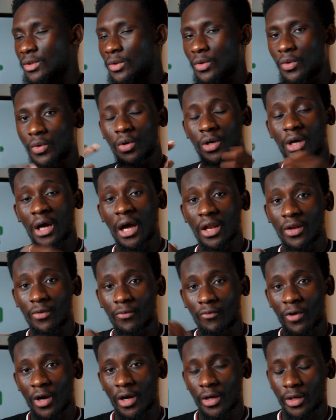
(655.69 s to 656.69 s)
Google can
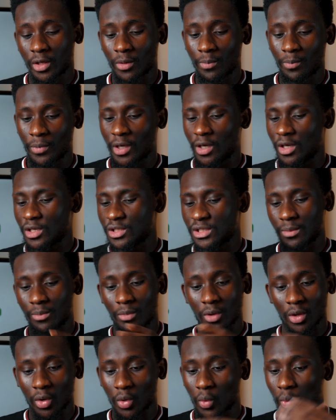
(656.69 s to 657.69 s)
rank your page
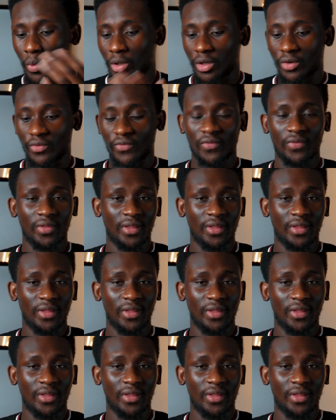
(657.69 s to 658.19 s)
among one of